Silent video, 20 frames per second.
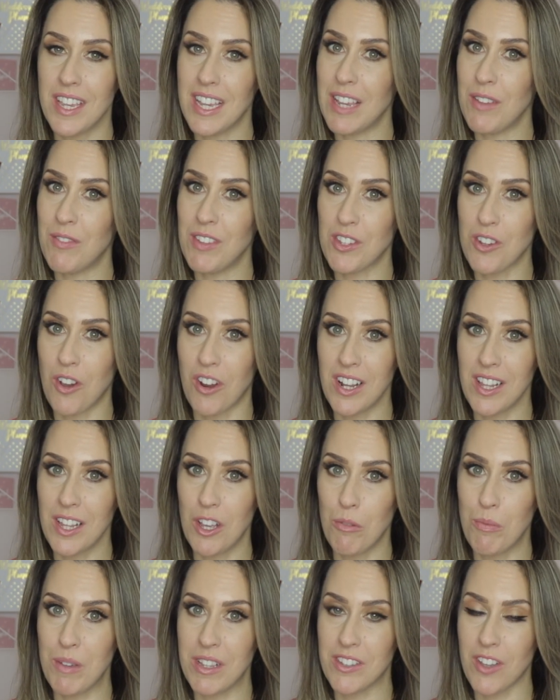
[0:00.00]
If it's gone a
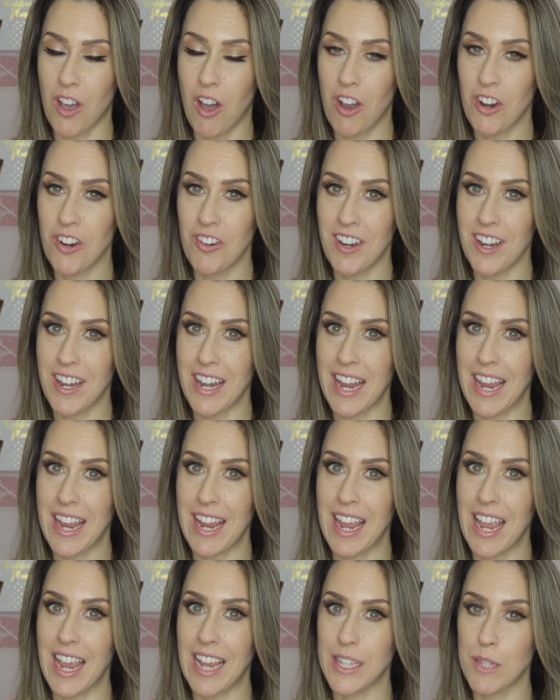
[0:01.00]
little bit darker in
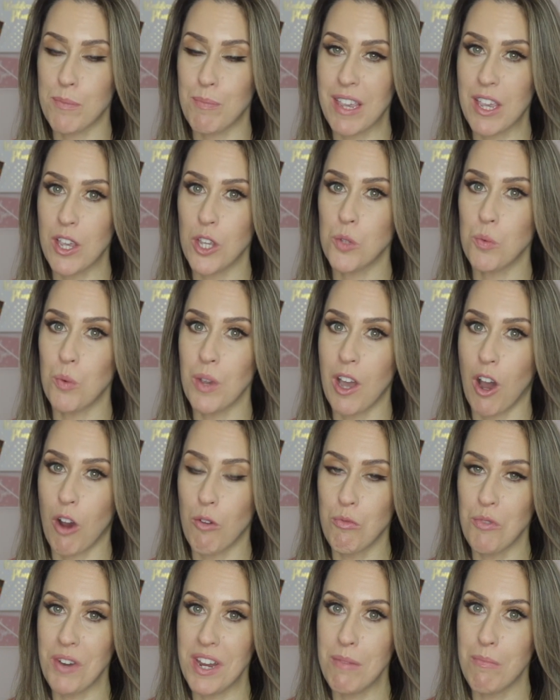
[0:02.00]
here, it's because we
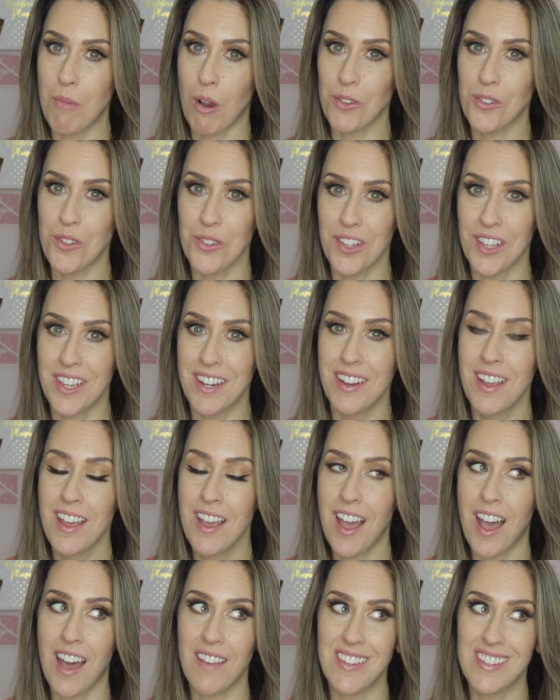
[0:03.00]
are remodeling
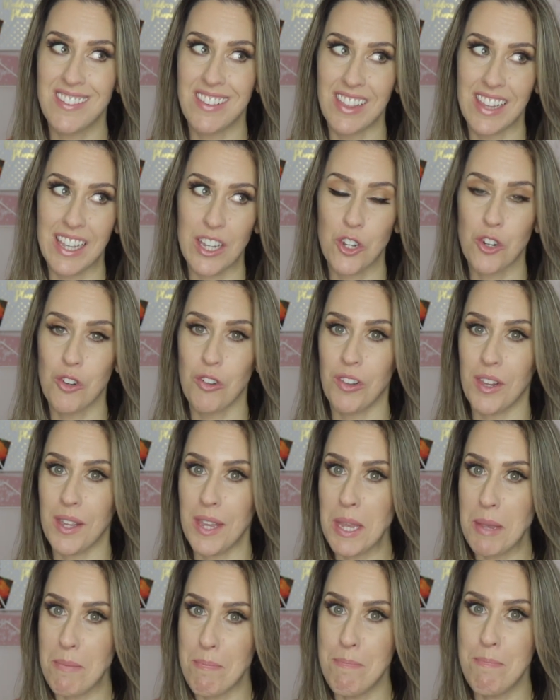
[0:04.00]
and there's
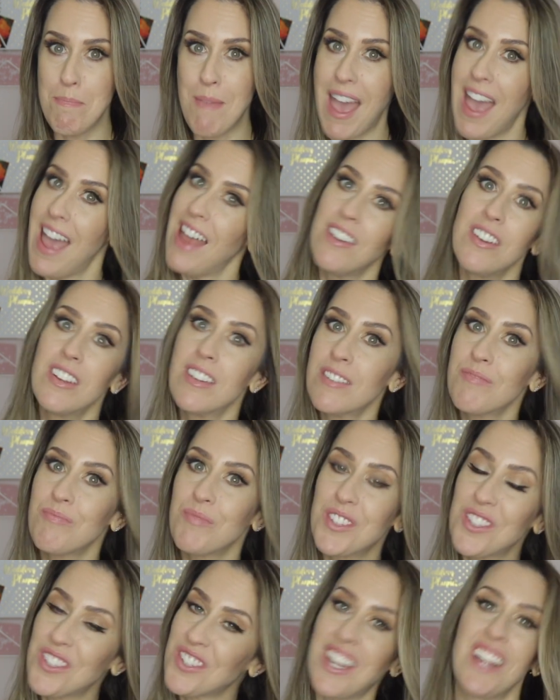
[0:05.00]
literally men
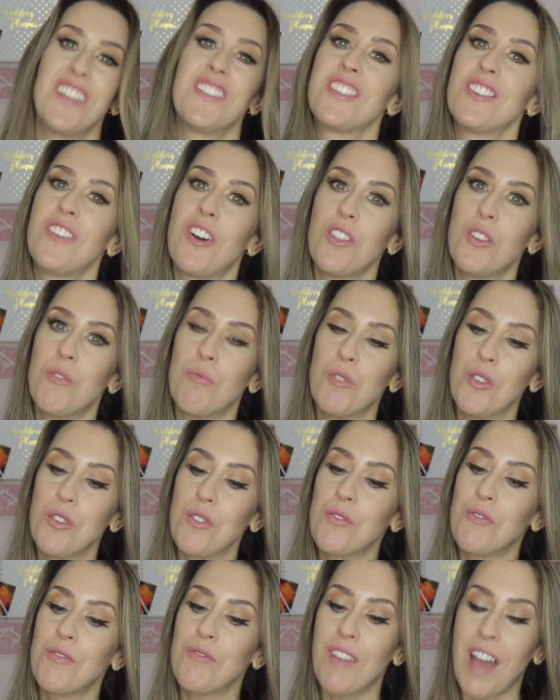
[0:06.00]
standing on the
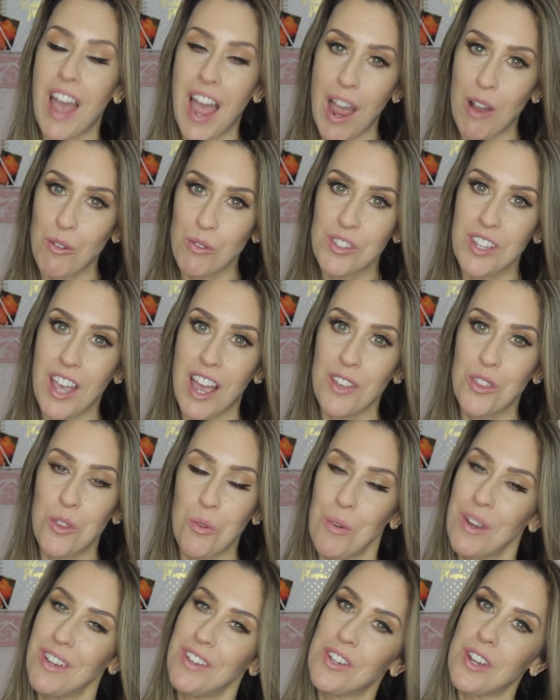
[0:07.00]
roof outside the
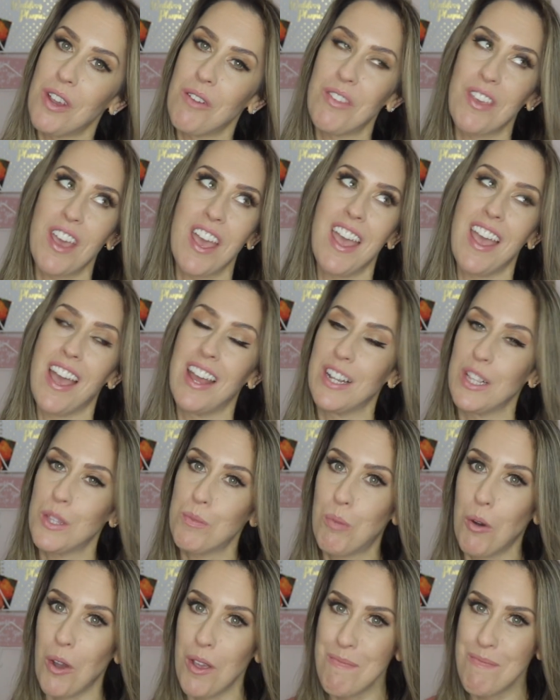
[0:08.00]
window there, and it's
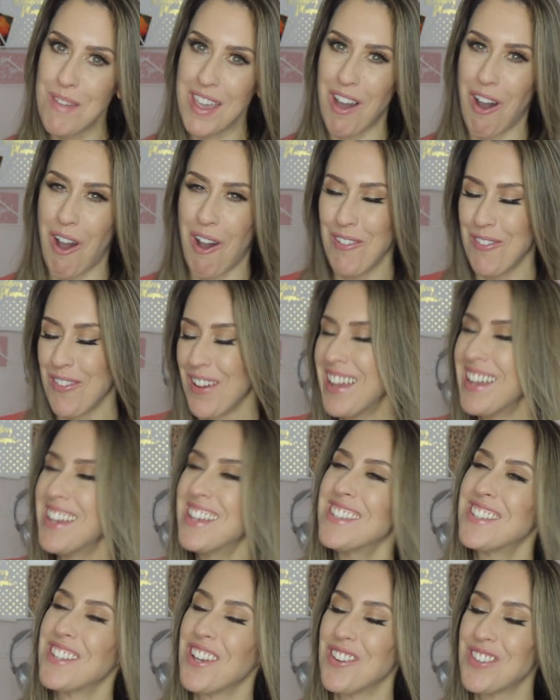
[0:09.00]
putting me off.
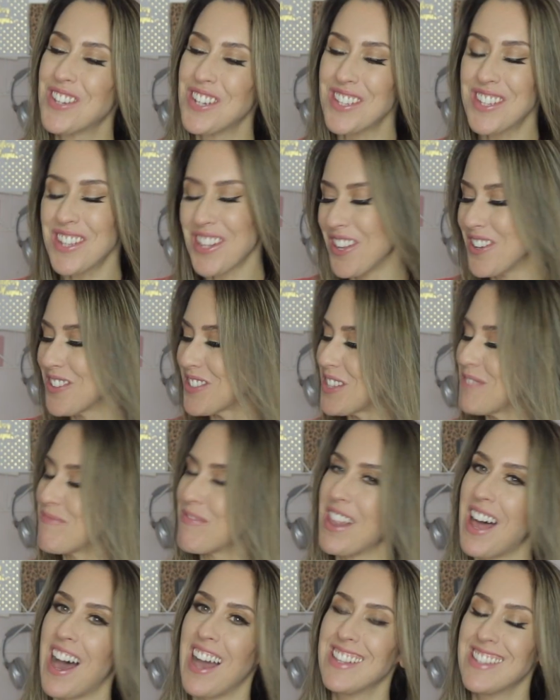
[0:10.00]
So I've just closed the
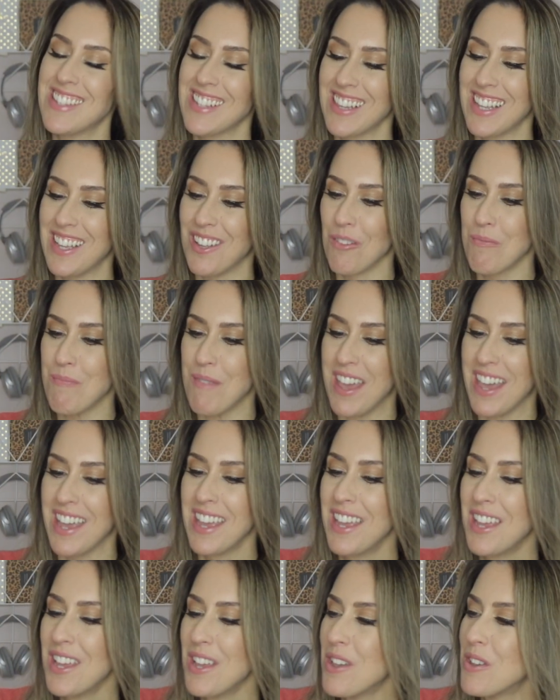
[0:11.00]
blinds a little bit.
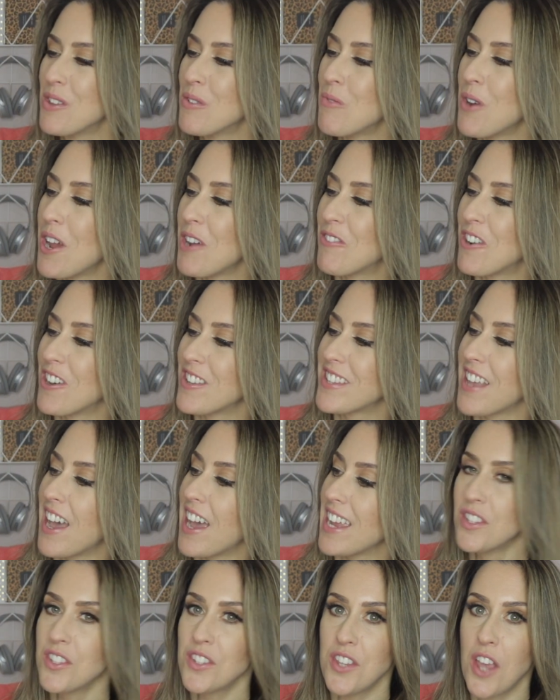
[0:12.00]
Where was
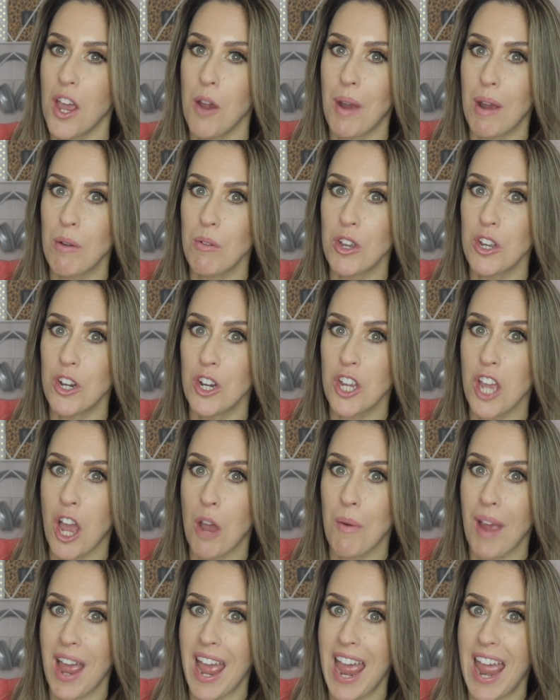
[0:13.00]
I? So I'm going to
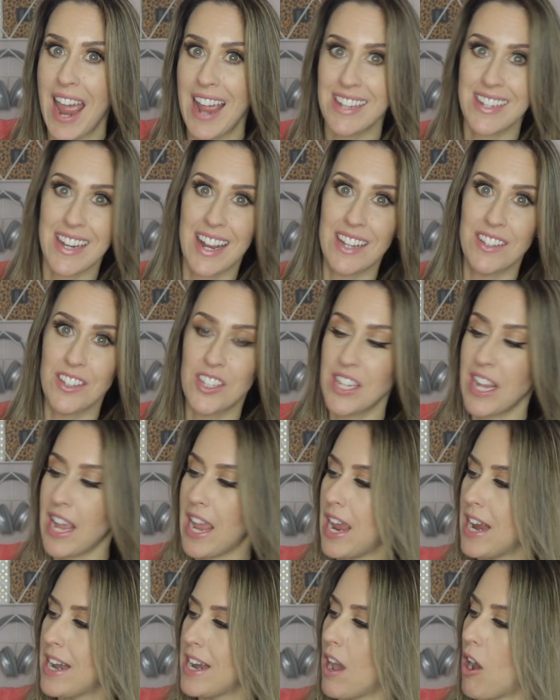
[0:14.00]
go ahead and
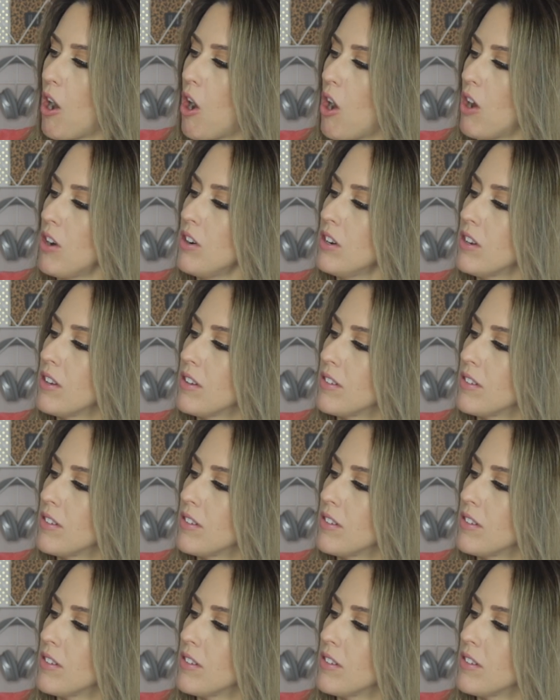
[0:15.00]
turn it on.